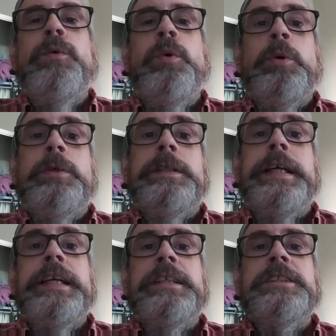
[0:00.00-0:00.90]
or the
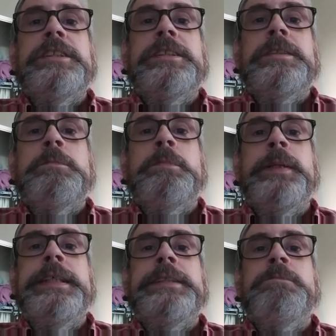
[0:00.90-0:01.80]
others,
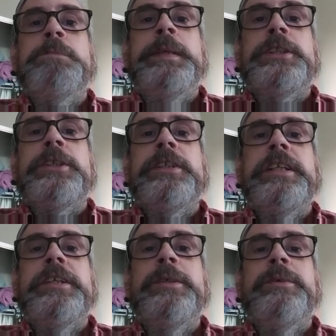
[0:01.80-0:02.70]
please be sure
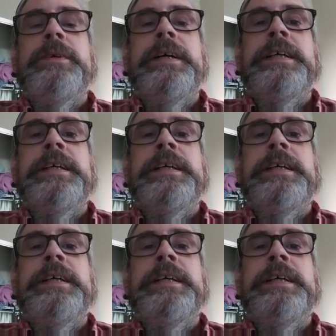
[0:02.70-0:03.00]
to